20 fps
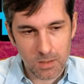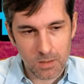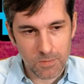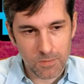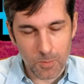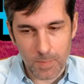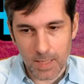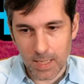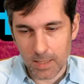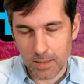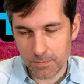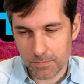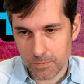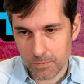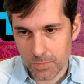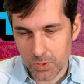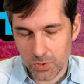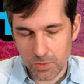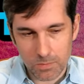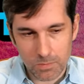from a
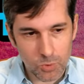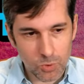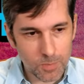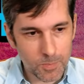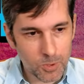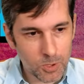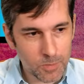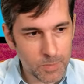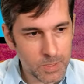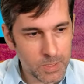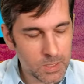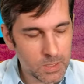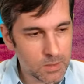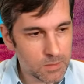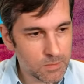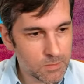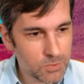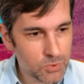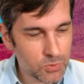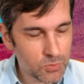sort of more
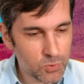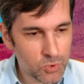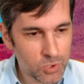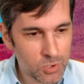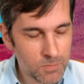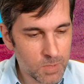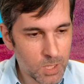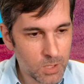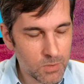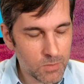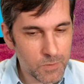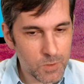permanent solution model.